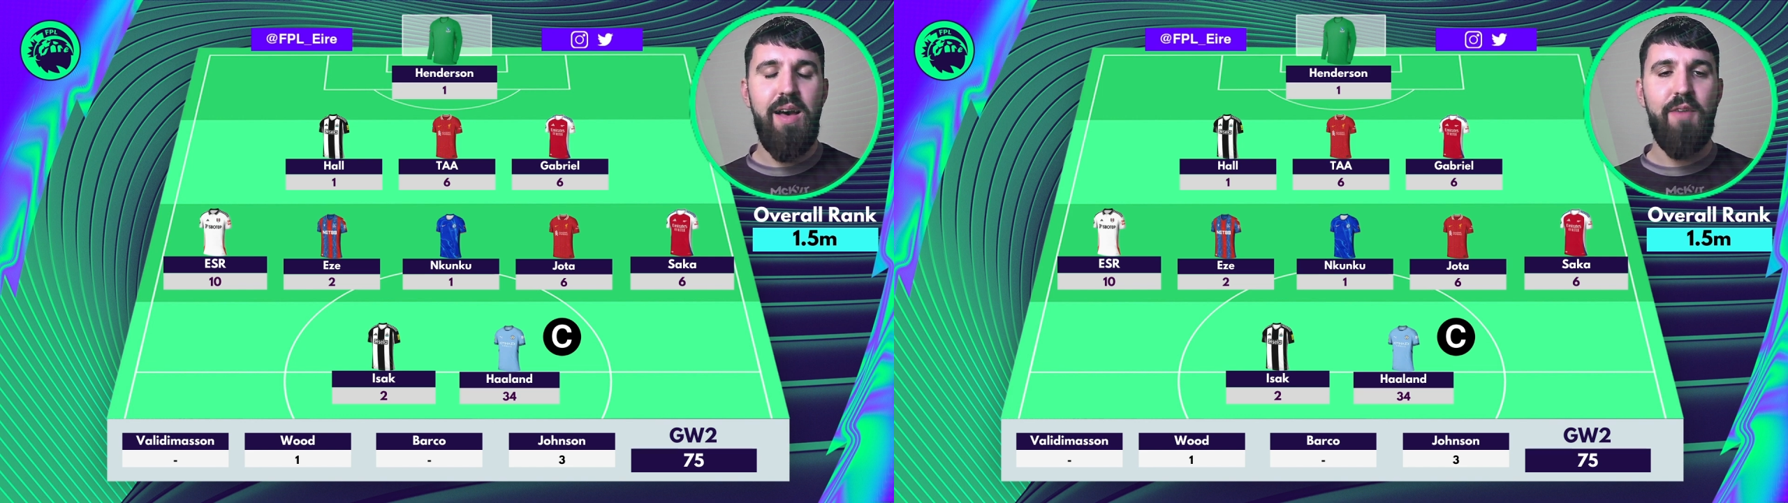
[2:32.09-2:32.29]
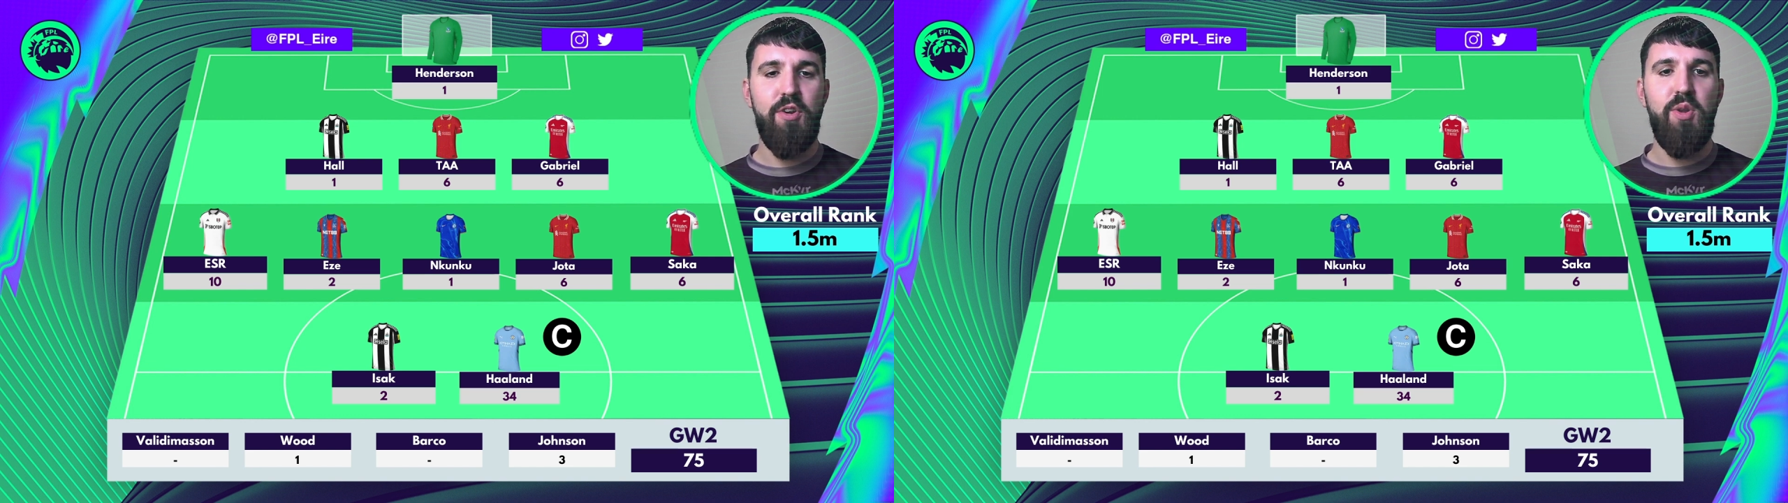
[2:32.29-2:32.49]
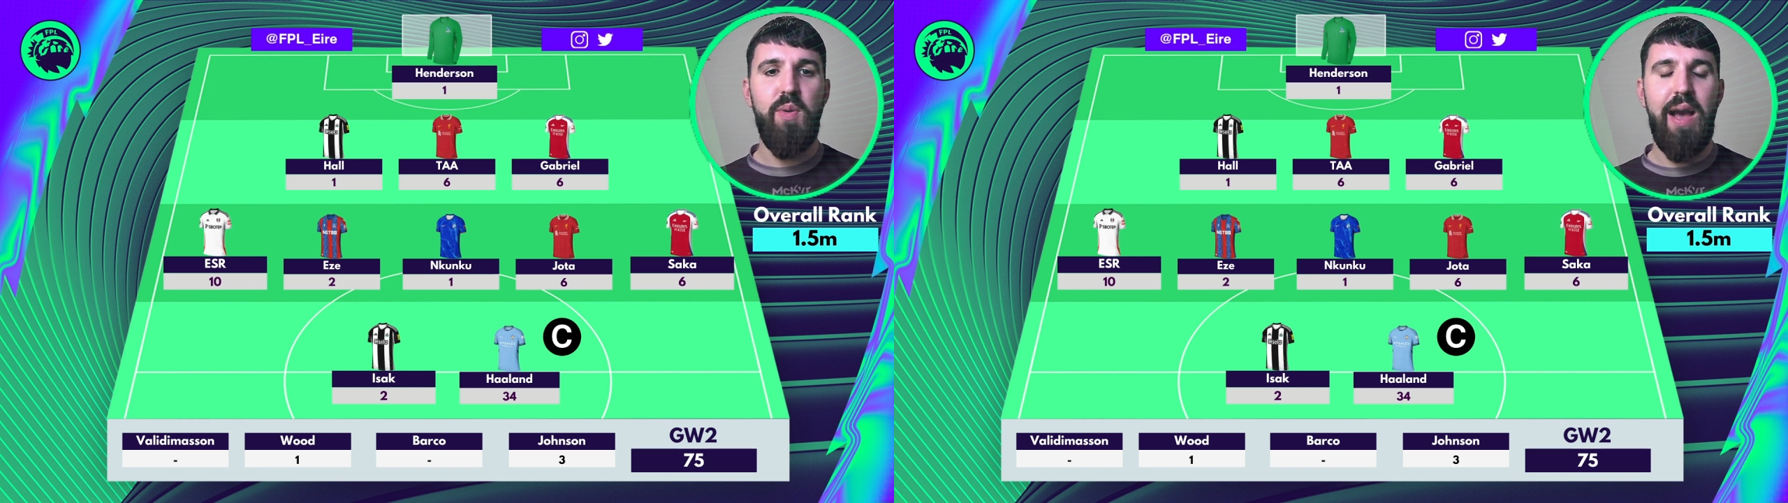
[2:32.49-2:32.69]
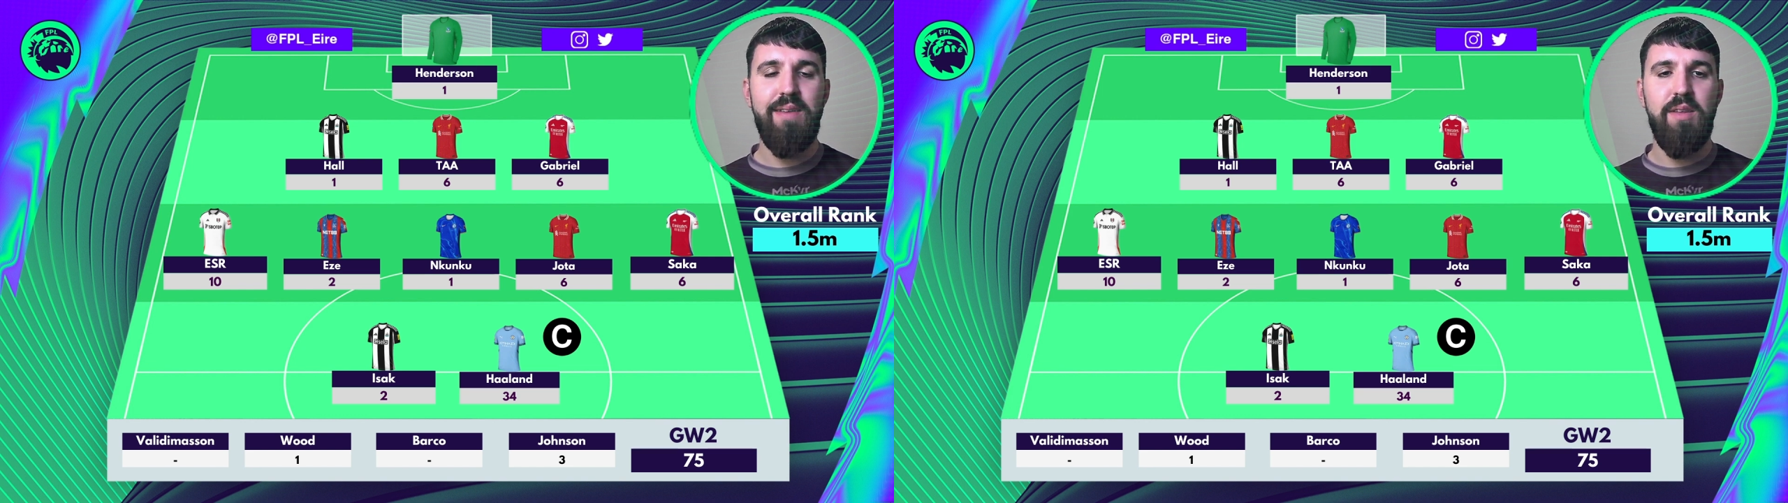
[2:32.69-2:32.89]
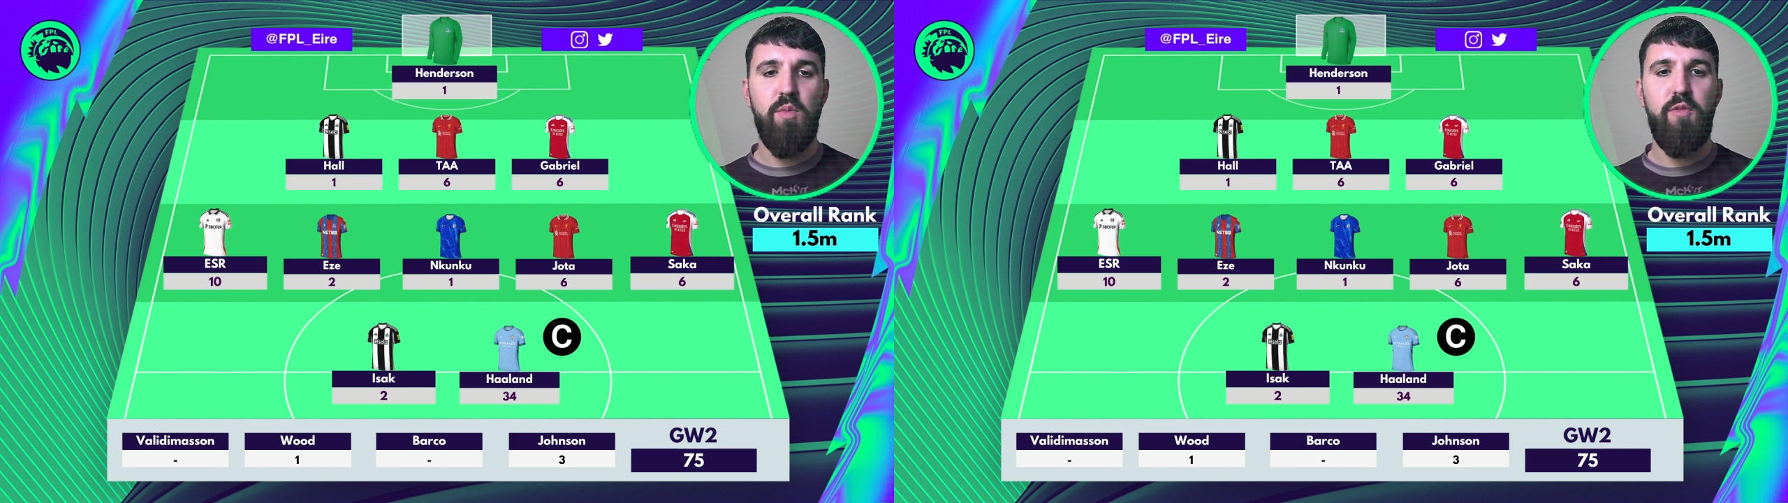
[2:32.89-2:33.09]
after
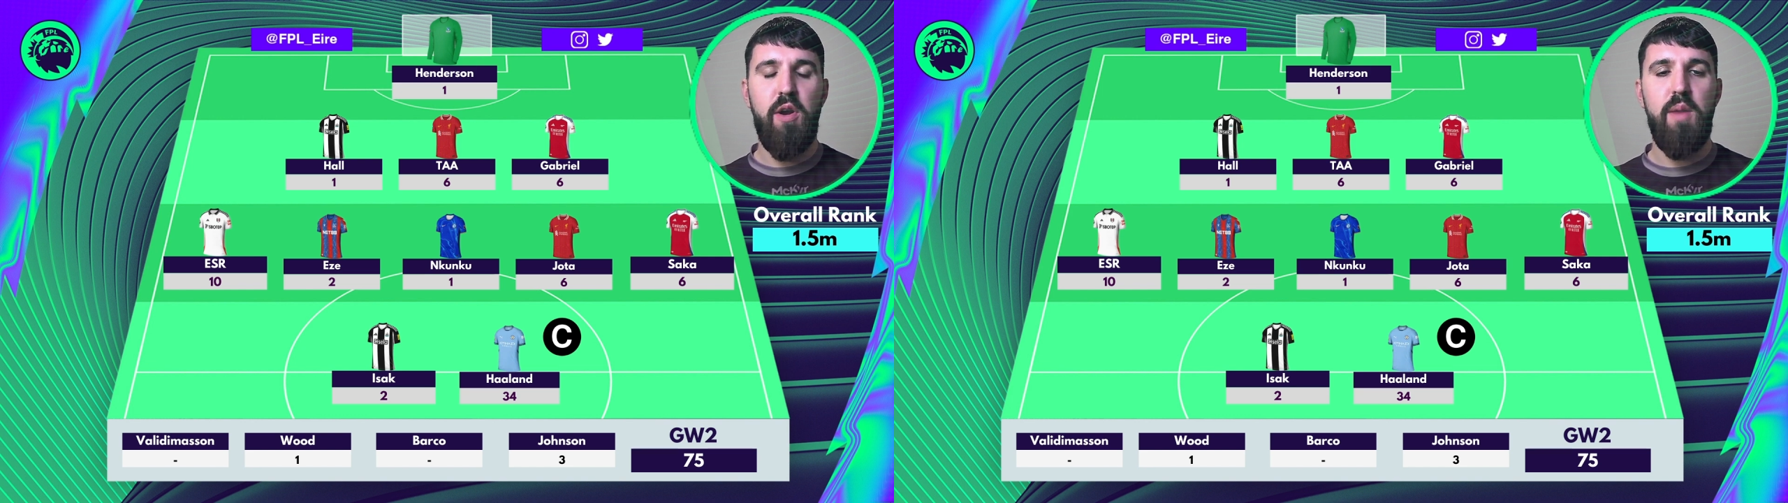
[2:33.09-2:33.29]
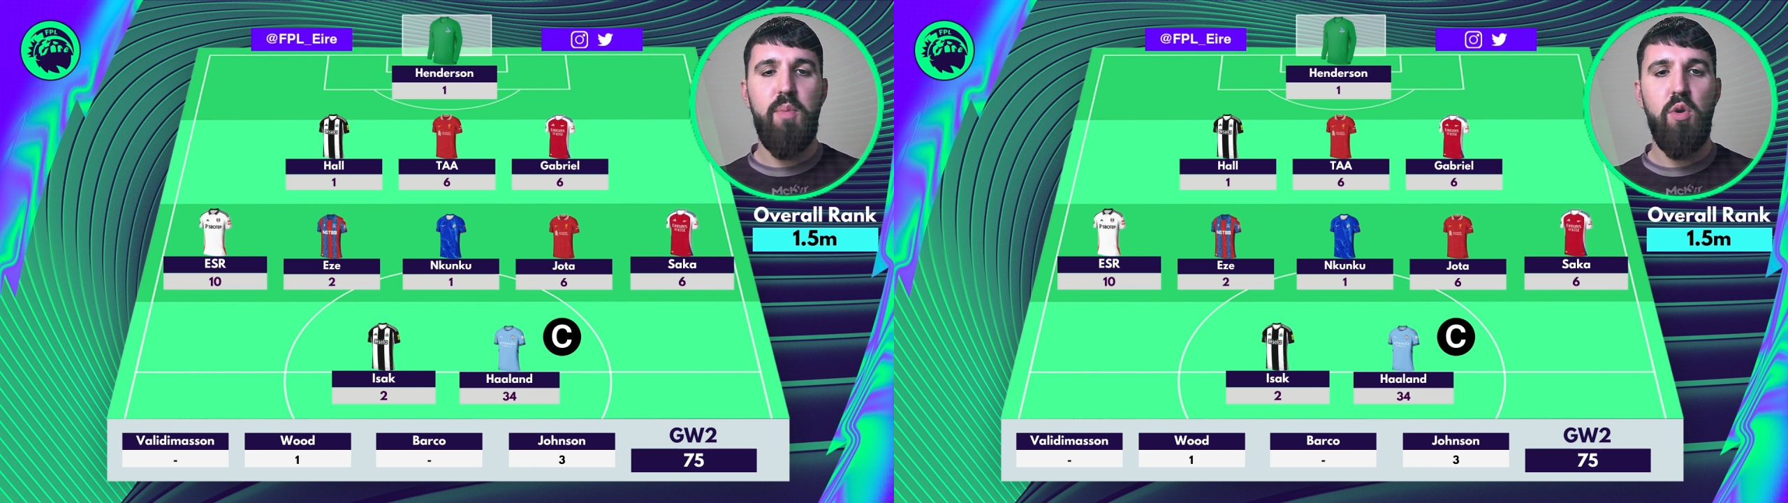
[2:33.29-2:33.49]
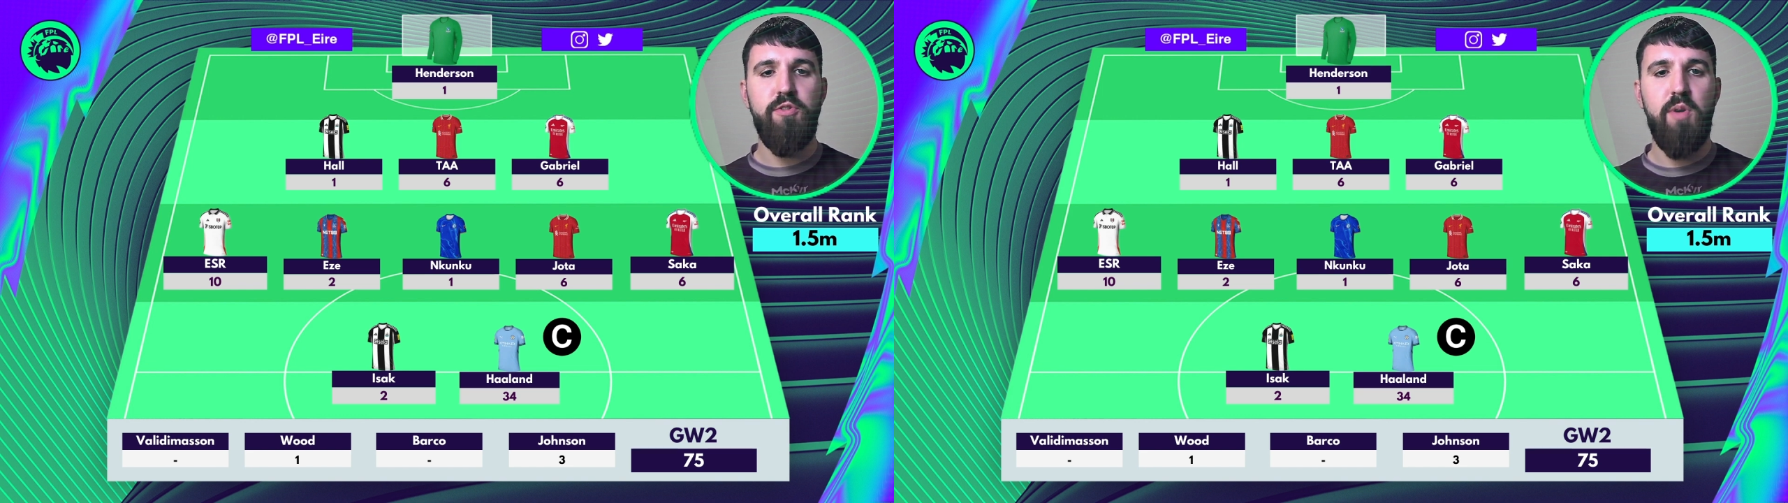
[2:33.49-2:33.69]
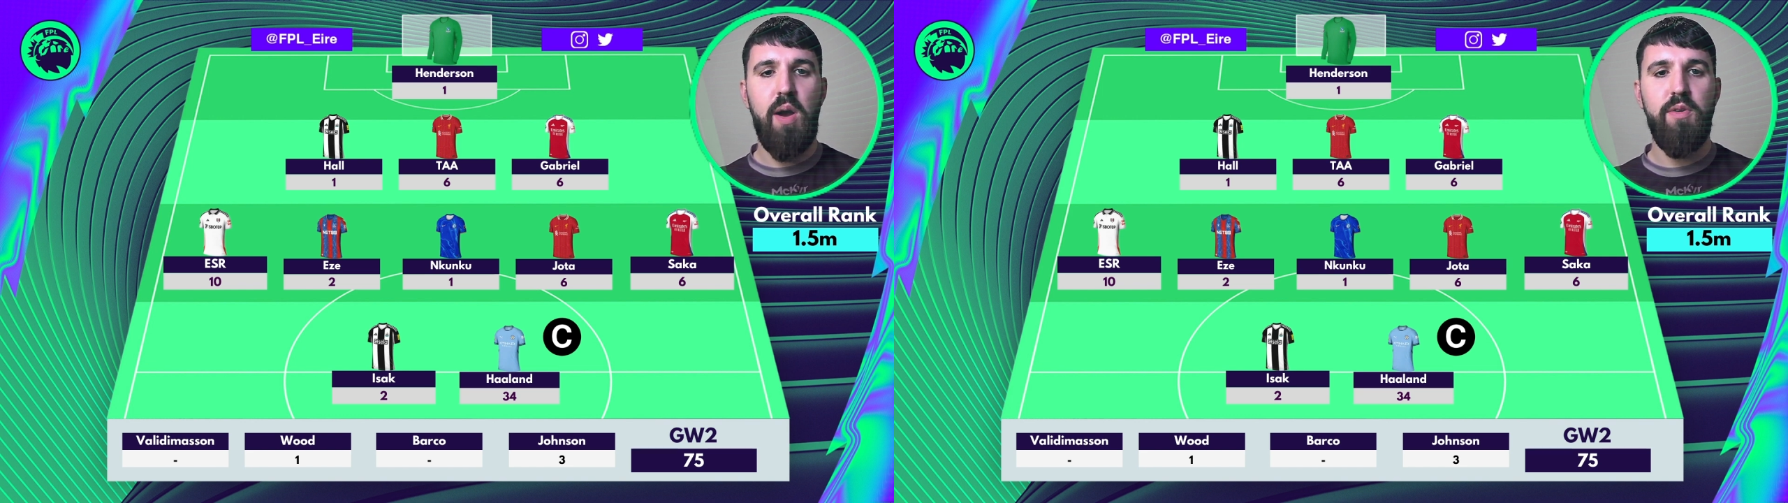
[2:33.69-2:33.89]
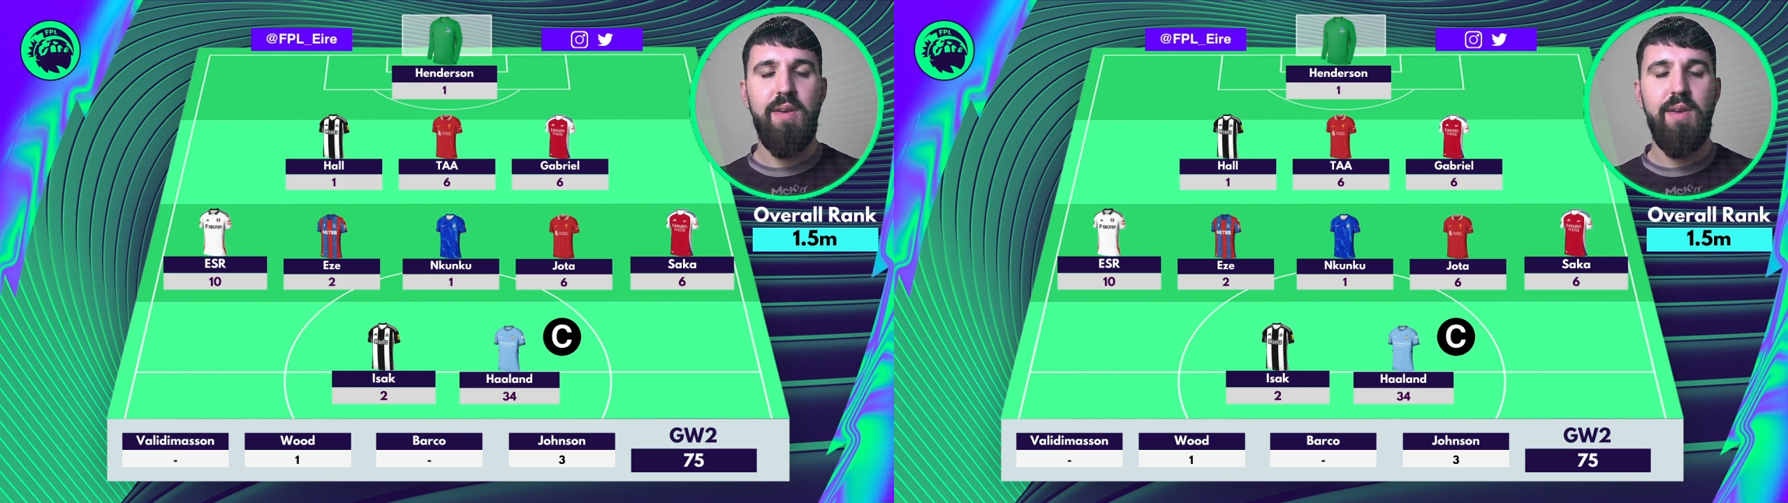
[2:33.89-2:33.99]
Newcastle were very poor throughout.